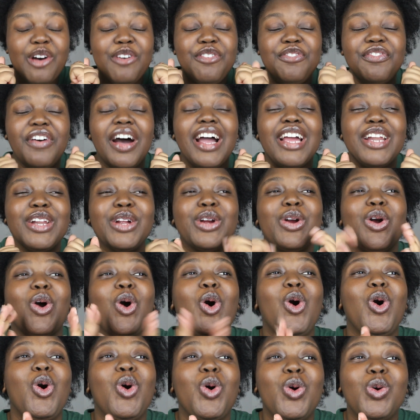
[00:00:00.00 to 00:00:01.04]
find
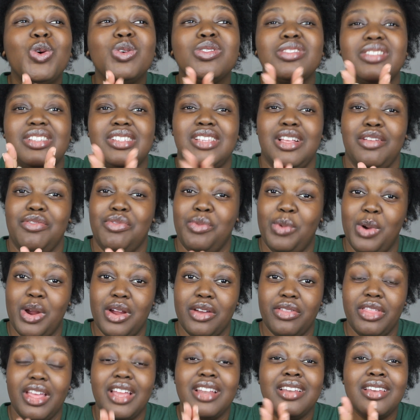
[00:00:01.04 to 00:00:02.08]
her own self-worth,